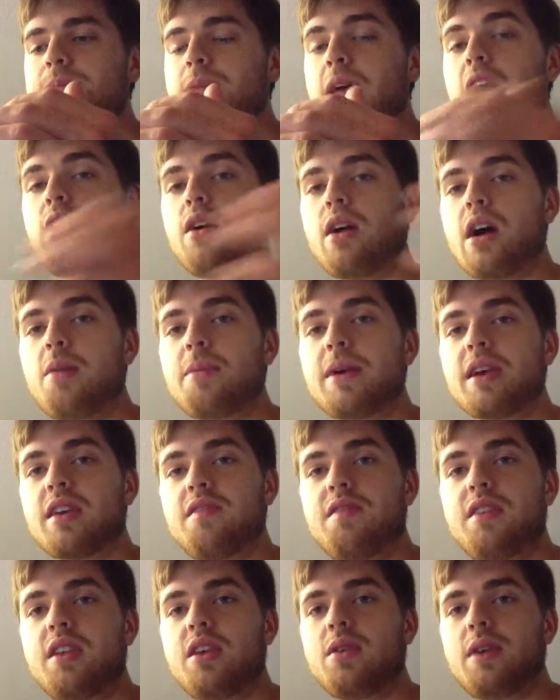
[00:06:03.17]
I'll make a
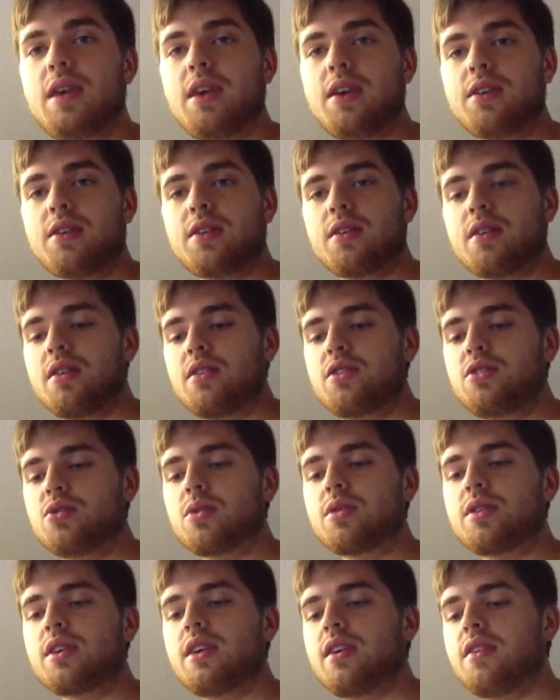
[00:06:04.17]
video here
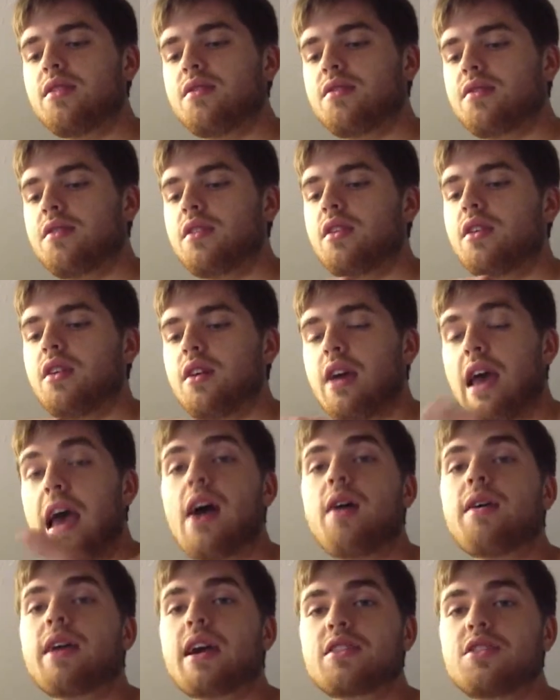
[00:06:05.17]
shortly of
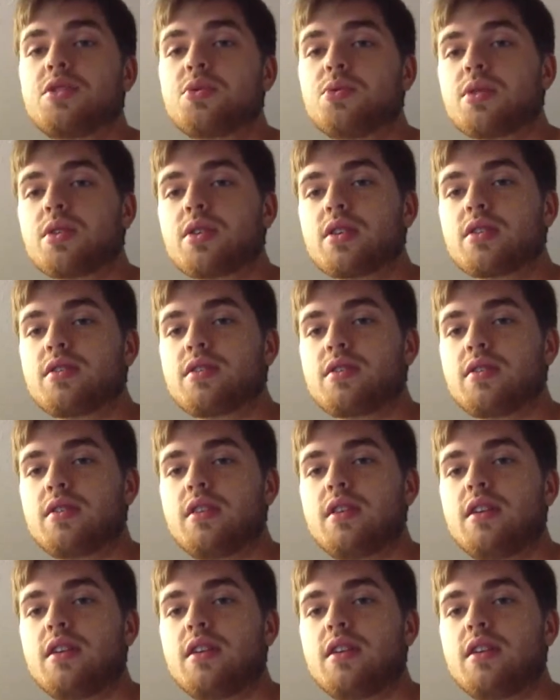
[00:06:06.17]
how it actually works.